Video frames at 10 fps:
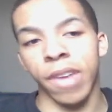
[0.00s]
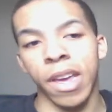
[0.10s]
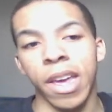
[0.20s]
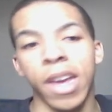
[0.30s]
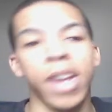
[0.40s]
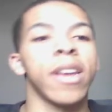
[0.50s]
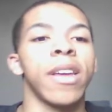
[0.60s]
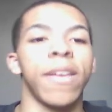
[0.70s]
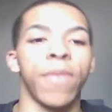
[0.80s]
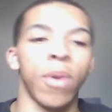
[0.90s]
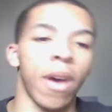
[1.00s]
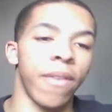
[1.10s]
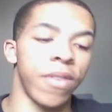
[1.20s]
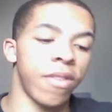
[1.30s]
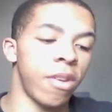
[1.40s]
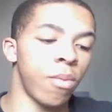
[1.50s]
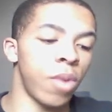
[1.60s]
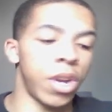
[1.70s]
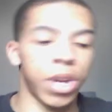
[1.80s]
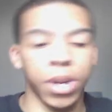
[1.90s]
ahead if you haven't seen
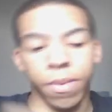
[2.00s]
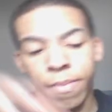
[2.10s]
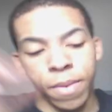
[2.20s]
Wish.